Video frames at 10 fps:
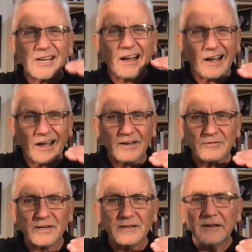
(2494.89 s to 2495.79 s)

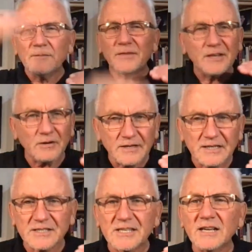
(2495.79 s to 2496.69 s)
100, you don't need a
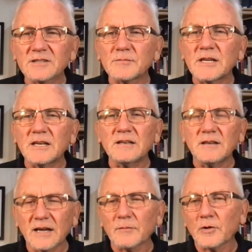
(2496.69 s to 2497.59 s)
sales meeting.
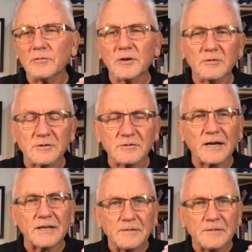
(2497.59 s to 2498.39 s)
Yeah, more recruiters, right?